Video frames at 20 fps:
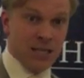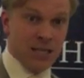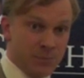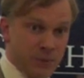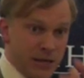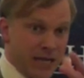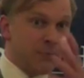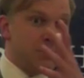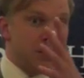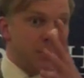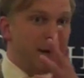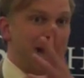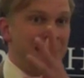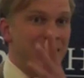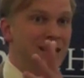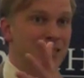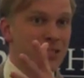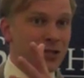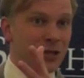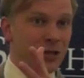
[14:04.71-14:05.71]
become
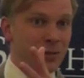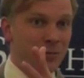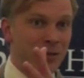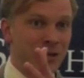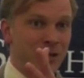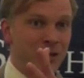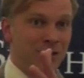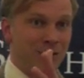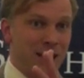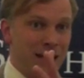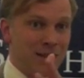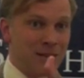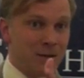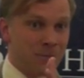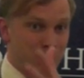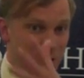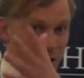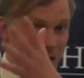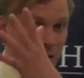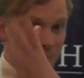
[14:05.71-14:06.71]
dependent on them.
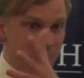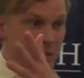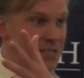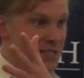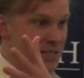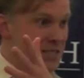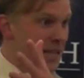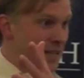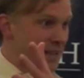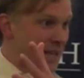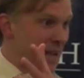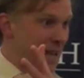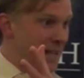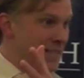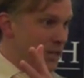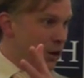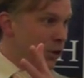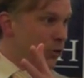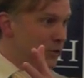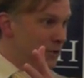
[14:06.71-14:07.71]
Right? The government had said they had
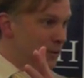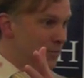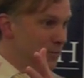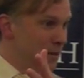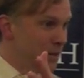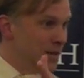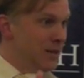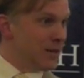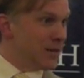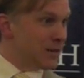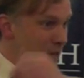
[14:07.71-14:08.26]
to hold them.